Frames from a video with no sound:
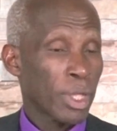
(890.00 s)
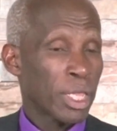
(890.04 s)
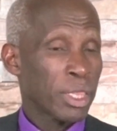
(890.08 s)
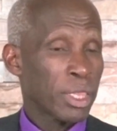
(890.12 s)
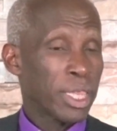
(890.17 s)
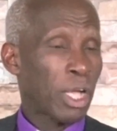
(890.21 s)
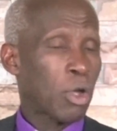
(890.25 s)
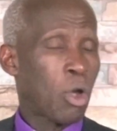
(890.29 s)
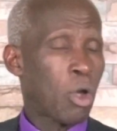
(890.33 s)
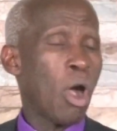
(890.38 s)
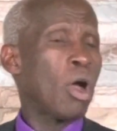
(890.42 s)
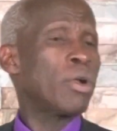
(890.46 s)

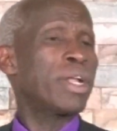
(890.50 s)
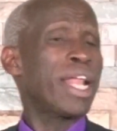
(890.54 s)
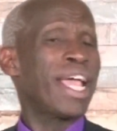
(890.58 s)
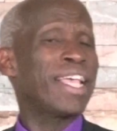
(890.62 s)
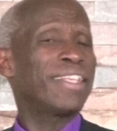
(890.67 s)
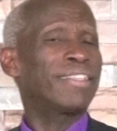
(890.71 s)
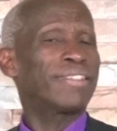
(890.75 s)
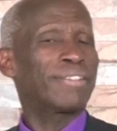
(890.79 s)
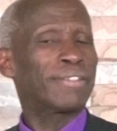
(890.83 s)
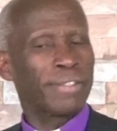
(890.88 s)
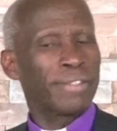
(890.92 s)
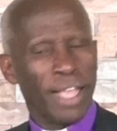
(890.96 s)
The God
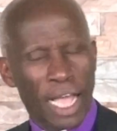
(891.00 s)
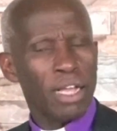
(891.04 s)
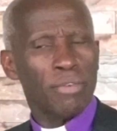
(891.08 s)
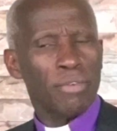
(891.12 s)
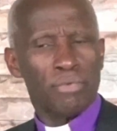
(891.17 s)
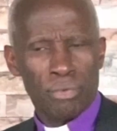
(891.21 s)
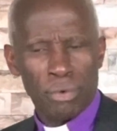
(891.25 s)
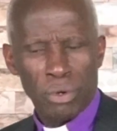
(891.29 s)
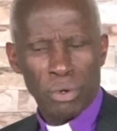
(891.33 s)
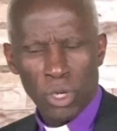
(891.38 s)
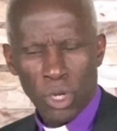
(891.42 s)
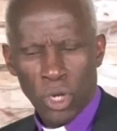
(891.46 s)
I
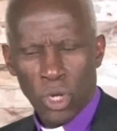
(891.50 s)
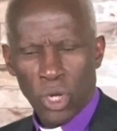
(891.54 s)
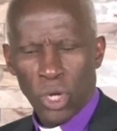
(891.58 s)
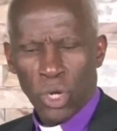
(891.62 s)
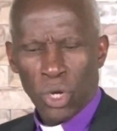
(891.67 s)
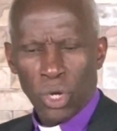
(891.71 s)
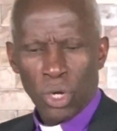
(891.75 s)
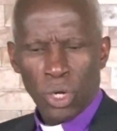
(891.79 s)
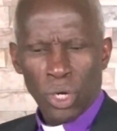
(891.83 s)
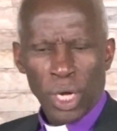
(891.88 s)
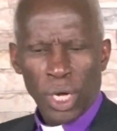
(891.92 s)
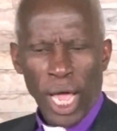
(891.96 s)
serve
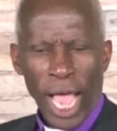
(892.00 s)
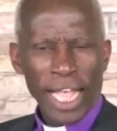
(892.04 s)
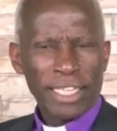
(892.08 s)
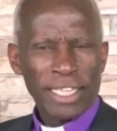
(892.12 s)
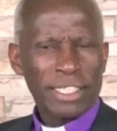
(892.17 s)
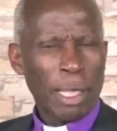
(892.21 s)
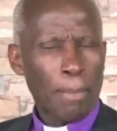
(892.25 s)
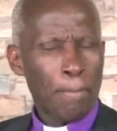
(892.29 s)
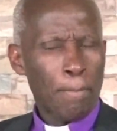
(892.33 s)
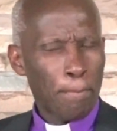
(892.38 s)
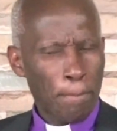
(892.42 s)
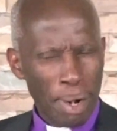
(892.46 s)

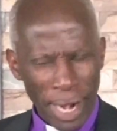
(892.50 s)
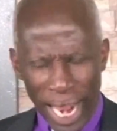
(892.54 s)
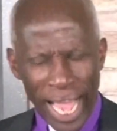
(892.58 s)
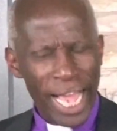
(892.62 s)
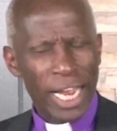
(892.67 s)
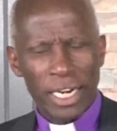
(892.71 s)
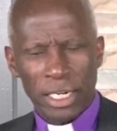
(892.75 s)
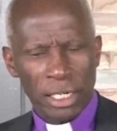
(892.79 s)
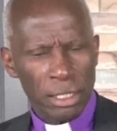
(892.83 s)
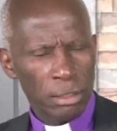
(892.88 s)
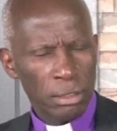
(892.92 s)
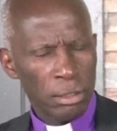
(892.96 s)
has a
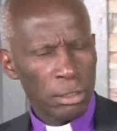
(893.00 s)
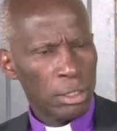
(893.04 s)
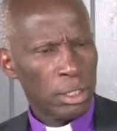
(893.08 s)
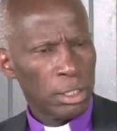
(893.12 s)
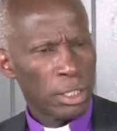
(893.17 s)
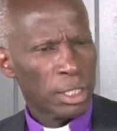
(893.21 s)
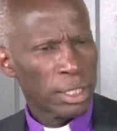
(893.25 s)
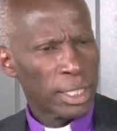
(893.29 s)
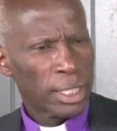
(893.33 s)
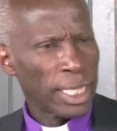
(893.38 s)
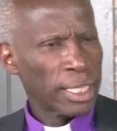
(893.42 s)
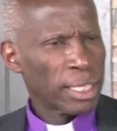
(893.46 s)
plan
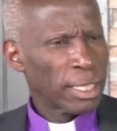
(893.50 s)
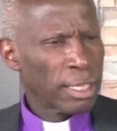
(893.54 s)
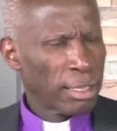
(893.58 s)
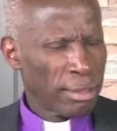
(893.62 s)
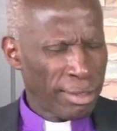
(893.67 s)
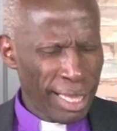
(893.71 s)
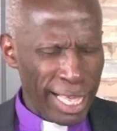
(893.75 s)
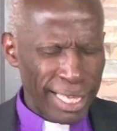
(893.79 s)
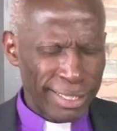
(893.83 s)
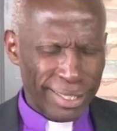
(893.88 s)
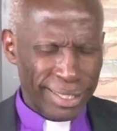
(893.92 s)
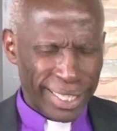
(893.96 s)
that
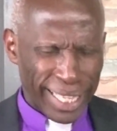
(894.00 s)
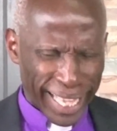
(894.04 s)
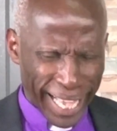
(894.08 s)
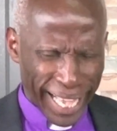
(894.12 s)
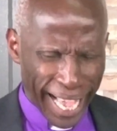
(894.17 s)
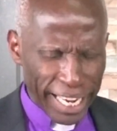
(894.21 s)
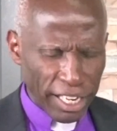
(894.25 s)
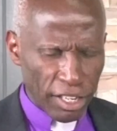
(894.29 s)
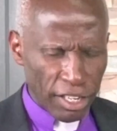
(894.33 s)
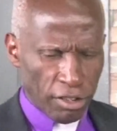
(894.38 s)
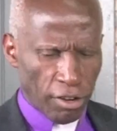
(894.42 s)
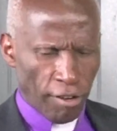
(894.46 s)
this
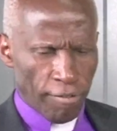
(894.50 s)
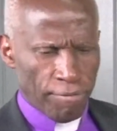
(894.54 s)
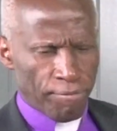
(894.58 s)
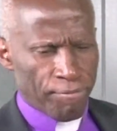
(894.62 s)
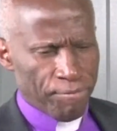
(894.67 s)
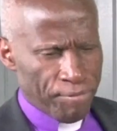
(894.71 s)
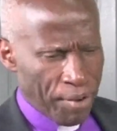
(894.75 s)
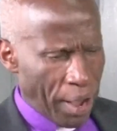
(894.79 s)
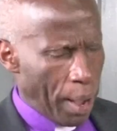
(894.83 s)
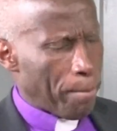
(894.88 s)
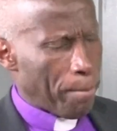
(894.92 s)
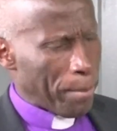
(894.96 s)
kind of
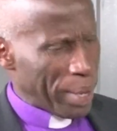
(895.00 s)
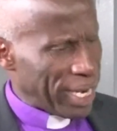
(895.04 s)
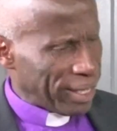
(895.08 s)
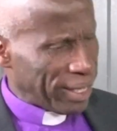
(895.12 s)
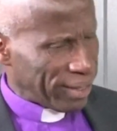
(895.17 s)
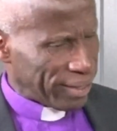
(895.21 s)
family